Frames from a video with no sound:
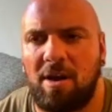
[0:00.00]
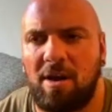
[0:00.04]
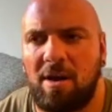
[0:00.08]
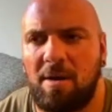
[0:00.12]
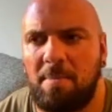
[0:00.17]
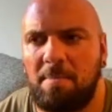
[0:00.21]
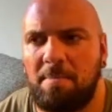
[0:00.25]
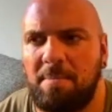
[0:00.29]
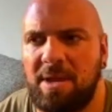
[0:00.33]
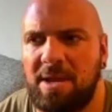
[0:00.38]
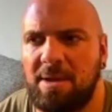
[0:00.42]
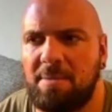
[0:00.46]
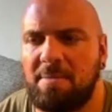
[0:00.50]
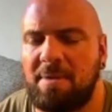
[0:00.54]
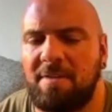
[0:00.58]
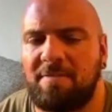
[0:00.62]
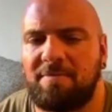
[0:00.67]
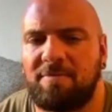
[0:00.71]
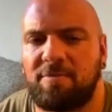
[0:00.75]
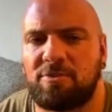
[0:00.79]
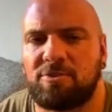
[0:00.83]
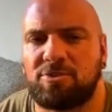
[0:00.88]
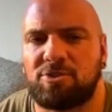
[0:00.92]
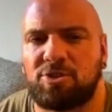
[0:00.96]
me and my
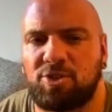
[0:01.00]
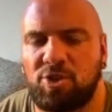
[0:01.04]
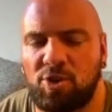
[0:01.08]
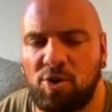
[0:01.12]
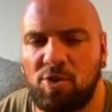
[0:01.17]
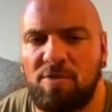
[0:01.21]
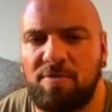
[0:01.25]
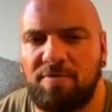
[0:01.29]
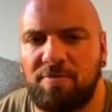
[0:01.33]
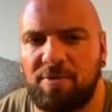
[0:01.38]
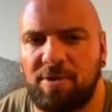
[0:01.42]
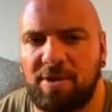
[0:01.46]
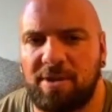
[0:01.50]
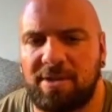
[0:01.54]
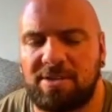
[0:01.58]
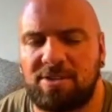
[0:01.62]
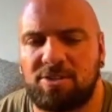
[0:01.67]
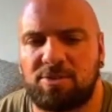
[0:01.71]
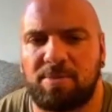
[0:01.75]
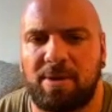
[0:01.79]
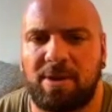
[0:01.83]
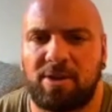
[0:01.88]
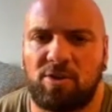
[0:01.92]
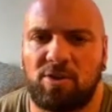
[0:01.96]
first girlfriend,
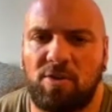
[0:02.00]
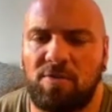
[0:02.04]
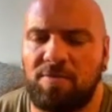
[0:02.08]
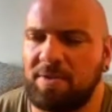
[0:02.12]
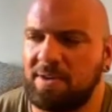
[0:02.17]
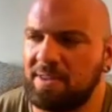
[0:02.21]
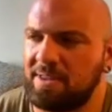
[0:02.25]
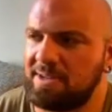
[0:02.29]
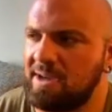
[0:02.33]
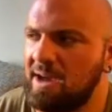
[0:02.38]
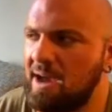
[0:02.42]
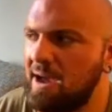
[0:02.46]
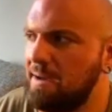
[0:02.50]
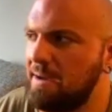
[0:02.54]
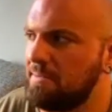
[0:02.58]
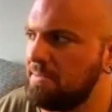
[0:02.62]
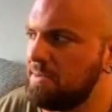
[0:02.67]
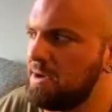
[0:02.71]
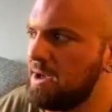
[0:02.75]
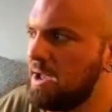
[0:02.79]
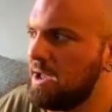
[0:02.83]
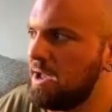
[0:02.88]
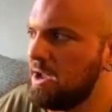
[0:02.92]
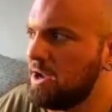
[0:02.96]
so my girlfriend at the time,
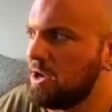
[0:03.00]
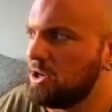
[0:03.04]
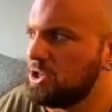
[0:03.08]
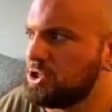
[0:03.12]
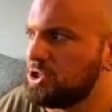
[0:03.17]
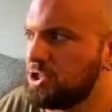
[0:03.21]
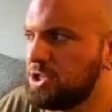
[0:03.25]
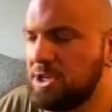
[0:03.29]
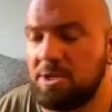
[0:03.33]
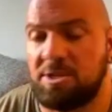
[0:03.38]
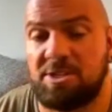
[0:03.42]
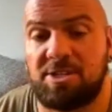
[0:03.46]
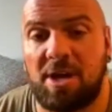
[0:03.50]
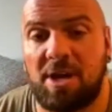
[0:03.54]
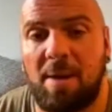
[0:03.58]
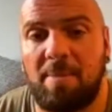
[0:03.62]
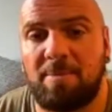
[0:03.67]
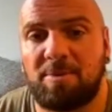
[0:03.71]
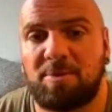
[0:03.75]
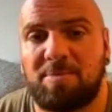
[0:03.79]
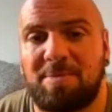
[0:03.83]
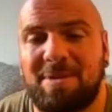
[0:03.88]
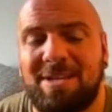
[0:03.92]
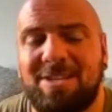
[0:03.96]
she
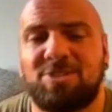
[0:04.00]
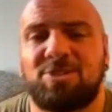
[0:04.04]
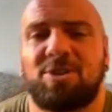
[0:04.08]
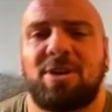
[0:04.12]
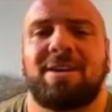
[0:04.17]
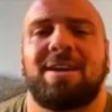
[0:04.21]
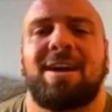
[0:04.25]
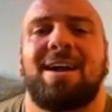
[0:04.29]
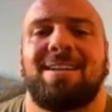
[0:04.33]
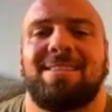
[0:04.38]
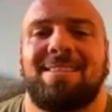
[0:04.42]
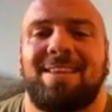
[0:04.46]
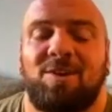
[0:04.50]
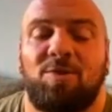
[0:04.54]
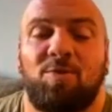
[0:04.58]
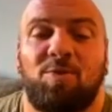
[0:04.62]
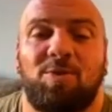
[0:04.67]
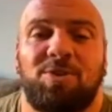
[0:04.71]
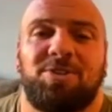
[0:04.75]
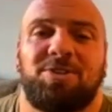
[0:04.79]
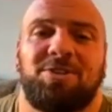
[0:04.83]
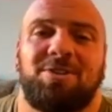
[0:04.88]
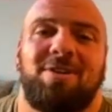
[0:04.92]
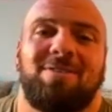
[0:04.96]
dumped me. So I kind of like
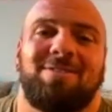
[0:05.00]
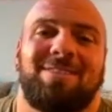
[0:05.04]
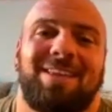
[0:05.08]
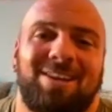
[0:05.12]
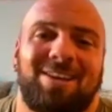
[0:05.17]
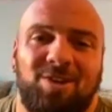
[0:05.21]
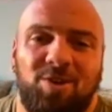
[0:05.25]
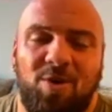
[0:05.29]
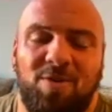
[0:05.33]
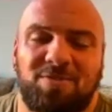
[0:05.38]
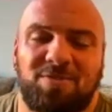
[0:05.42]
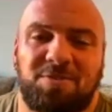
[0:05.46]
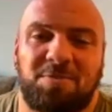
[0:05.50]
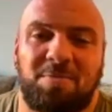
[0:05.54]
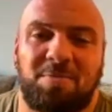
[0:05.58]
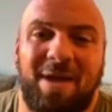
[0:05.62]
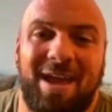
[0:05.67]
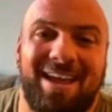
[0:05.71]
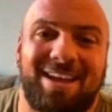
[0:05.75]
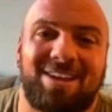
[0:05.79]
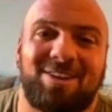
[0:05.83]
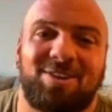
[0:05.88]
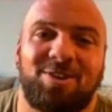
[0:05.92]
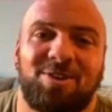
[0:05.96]
wanted to let go of some
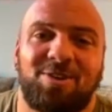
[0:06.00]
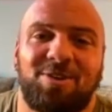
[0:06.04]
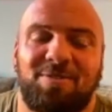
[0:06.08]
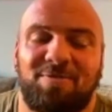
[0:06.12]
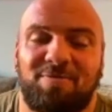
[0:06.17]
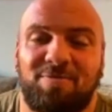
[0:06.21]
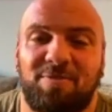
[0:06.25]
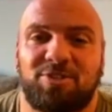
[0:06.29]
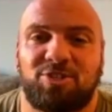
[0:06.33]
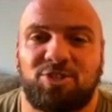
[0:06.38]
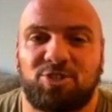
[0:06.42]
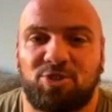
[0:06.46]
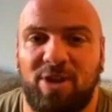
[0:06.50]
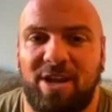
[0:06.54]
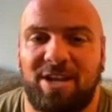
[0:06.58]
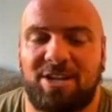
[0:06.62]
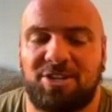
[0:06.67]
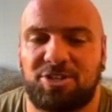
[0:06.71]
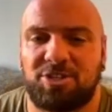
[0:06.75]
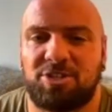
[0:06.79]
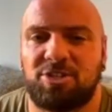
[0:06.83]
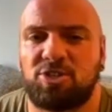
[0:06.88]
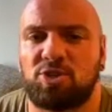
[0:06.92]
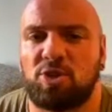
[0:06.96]
anger and
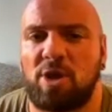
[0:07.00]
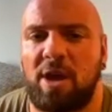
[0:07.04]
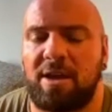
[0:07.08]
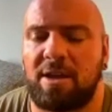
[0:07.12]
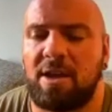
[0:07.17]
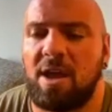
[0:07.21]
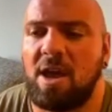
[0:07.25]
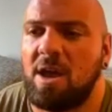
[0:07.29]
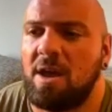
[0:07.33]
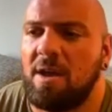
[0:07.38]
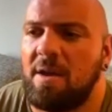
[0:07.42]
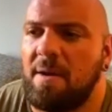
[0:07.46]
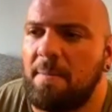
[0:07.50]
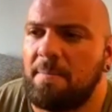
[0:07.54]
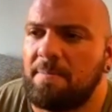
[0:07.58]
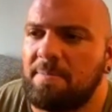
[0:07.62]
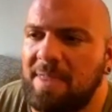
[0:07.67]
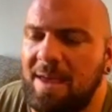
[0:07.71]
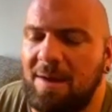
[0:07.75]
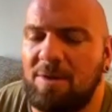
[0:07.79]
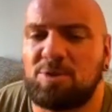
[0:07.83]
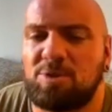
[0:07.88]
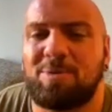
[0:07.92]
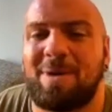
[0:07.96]
frustration. So
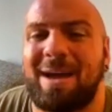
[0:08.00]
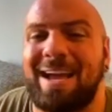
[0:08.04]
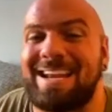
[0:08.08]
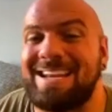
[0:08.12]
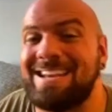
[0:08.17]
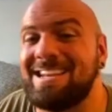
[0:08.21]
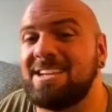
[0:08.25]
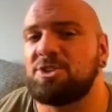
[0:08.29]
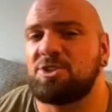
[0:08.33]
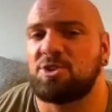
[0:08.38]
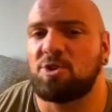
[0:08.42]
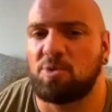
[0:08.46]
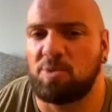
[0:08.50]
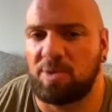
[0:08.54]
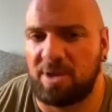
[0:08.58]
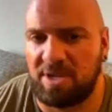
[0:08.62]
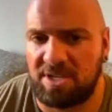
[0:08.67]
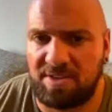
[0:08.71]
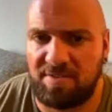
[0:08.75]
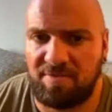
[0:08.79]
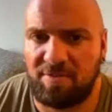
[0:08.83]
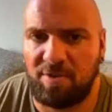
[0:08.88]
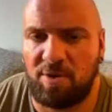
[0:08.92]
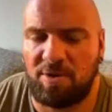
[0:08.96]
that was my initial
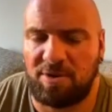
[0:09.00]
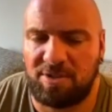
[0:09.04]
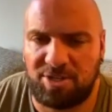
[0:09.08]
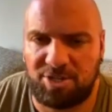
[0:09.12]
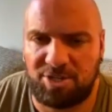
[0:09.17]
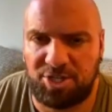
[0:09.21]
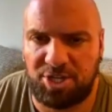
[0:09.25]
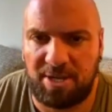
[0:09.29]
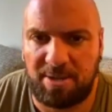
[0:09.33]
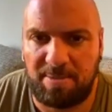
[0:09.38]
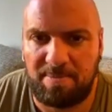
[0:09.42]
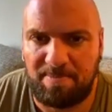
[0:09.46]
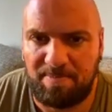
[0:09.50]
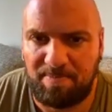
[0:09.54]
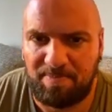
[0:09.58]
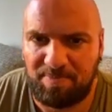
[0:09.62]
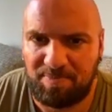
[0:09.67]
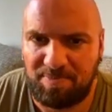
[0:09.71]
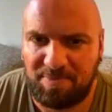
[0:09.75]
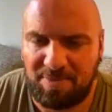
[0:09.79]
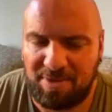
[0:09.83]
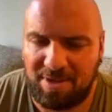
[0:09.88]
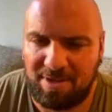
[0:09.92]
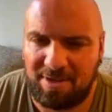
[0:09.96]
reason for going to the gym,
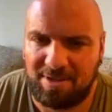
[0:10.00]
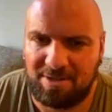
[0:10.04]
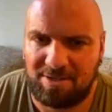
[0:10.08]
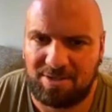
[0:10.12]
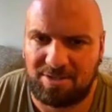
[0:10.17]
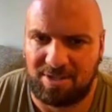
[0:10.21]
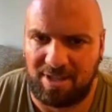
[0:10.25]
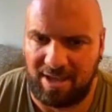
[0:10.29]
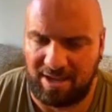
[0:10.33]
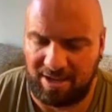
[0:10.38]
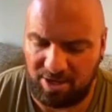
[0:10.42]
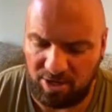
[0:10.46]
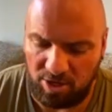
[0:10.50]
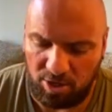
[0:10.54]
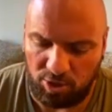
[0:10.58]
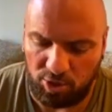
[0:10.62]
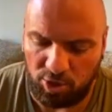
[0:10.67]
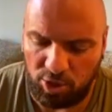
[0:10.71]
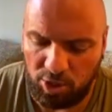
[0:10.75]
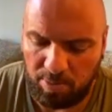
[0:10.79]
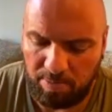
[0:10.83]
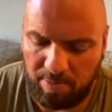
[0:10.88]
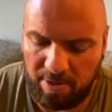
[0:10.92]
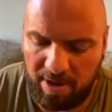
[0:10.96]
to like,
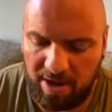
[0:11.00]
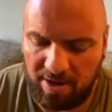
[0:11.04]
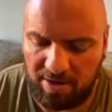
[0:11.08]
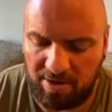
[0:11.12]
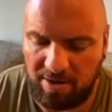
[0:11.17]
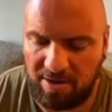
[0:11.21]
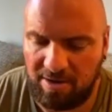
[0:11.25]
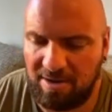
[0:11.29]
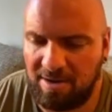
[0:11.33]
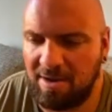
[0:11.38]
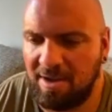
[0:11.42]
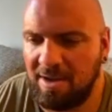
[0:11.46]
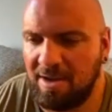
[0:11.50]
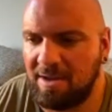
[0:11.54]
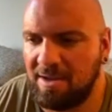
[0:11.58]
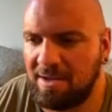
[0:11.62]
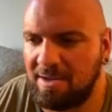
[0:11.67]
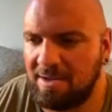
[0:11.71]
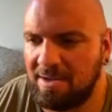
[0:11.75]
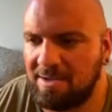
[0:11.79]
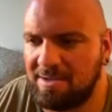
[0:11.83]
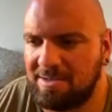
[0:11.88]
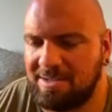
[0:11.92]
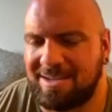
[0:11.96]
look better,
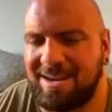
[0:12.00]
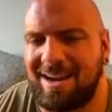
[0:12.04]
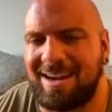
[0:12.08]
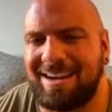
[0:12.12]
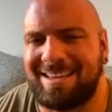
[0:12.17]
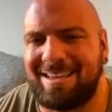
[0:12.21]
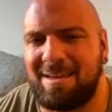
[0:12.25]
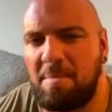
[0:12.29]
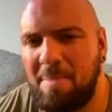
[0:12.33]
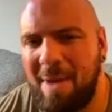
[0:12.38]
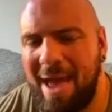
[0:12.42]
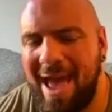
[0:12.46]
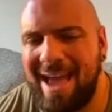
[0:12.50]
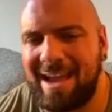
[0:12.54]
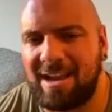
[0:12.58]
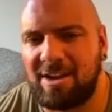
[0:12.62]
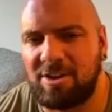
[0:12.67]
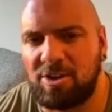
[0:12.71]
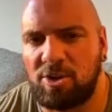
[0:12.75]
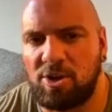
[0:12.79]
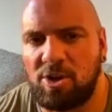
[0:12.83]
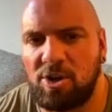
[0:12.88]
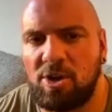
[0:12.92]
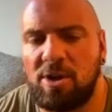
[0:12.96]
to kind of get back at
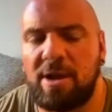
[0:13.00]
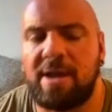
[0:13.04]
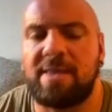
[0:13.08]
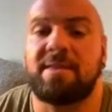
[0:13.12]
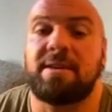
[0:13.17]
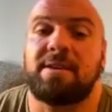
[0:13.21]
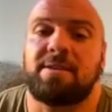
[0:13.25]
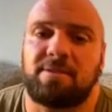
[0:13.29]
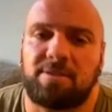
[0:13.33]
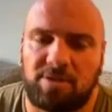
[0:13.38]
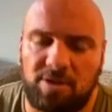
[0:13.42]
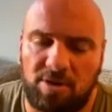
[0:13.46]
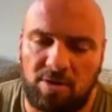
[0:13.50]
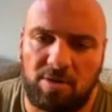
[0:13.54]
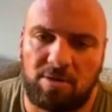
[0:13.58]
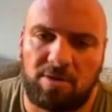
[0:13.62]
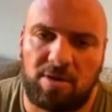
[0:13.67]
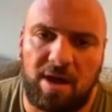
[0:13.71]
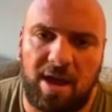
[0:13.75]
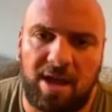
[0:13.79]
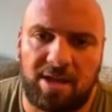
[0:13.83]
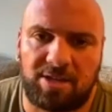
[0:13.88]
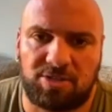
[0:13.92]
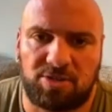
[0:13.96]
her. And then,
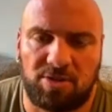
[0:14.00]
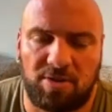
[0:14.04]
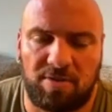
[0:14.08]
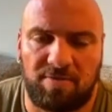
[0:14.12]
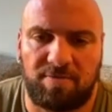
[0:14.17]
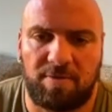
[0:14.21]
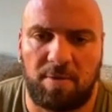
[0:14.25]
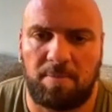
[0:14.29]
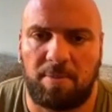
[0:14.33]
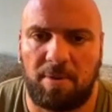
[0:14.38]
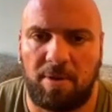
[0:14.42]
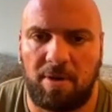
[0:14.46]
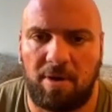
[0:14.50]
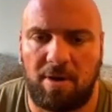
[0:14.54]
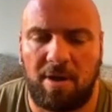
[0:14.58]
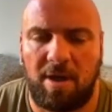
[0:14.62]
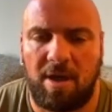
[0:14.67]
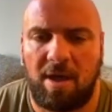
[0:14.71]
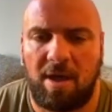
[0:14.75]
high school football.